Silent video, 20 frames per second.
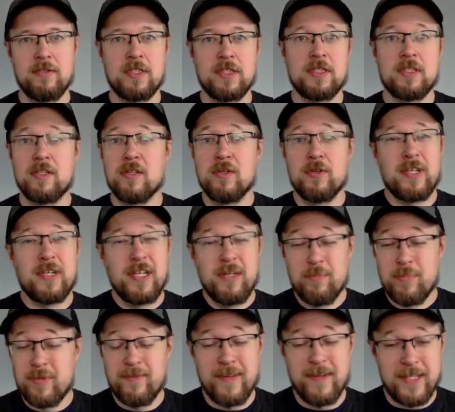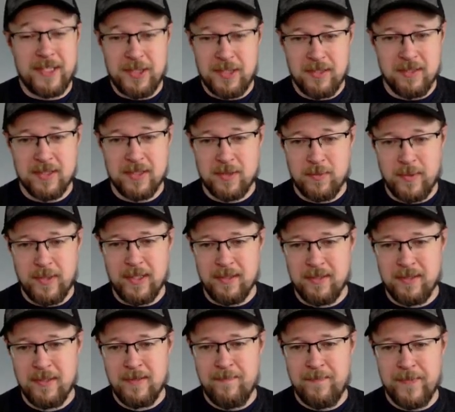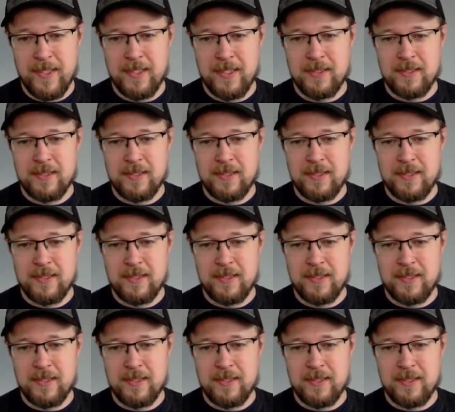just looking professional as well.